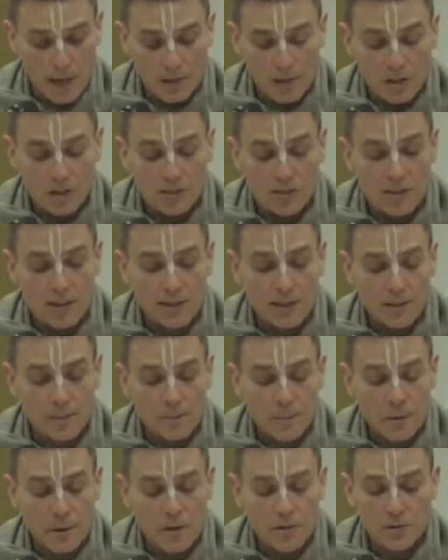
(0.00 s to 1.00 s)
just like a
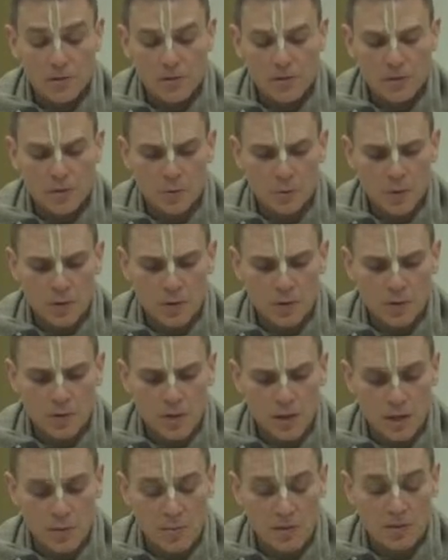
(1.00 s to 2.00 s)
person who wants
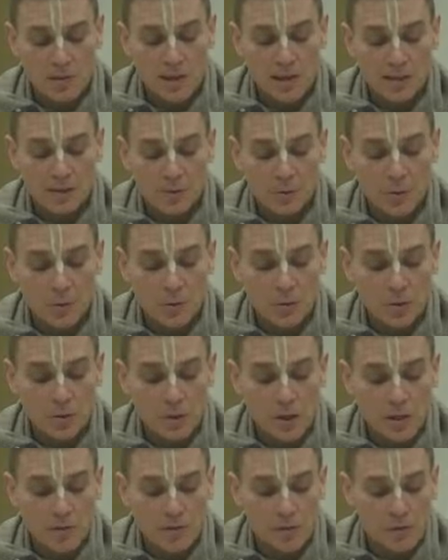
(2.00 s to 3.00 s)
to imitate Lord
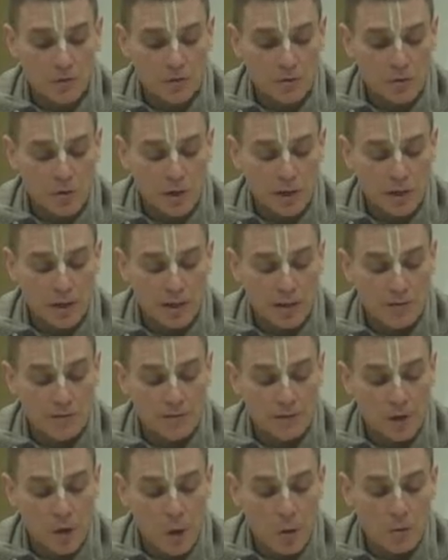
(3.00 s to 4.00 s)
Shiva's drinking of
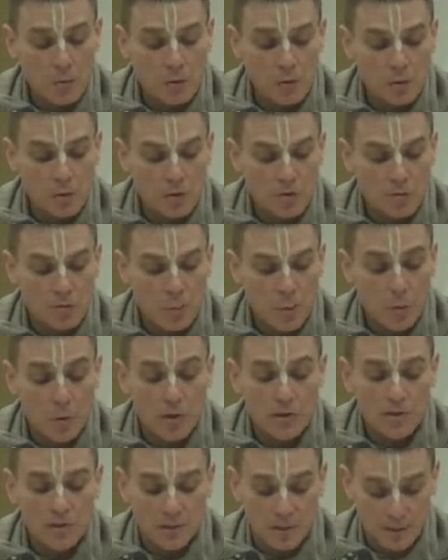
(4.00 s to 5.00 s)
an ocean of
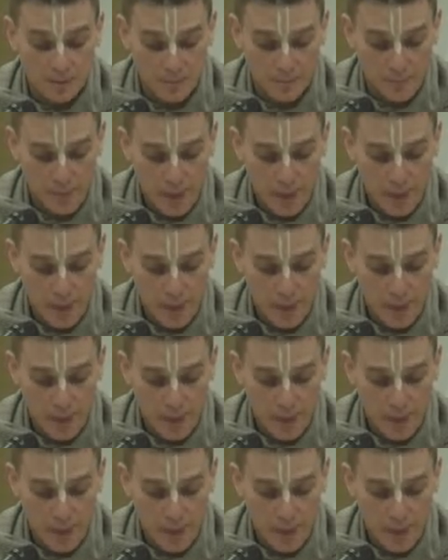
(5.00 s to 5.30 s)
poison.